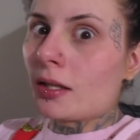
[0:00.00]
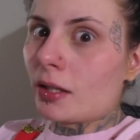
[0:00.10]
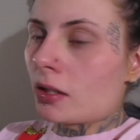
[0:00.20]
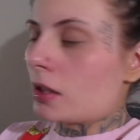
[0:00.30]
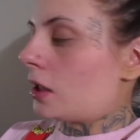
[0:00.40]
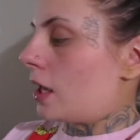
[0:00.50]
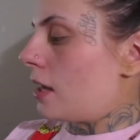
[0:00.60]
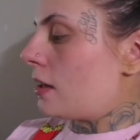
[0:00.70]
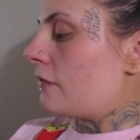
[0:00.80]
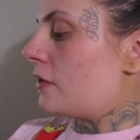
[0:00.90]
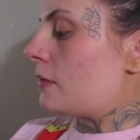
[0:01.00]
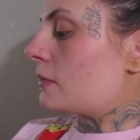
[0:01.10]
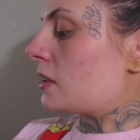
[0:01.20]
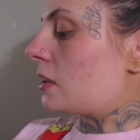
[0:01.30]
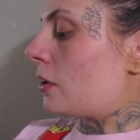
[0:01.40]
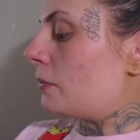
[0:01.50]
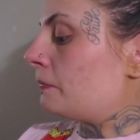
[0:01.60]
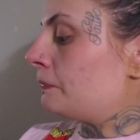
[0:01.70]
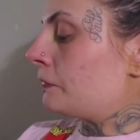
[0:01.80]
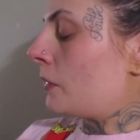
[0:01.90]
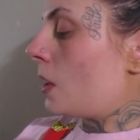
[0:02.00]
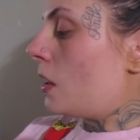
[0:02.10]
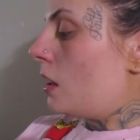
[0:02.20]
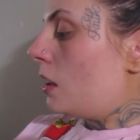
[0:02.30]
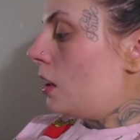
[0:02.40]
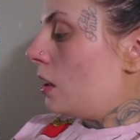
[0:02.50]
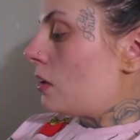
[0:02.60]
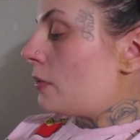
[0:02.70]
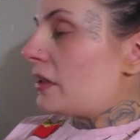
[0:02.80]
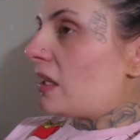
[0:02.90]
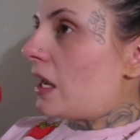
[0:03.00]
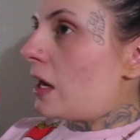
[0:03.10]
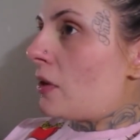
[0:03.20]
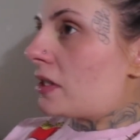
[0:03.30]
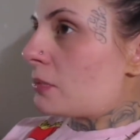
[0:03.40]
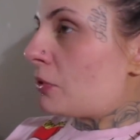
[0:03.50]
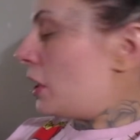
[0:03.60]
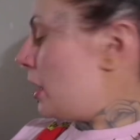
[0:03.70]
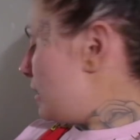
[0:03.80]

Literally, I love them. So the birthday cake one is pretty good.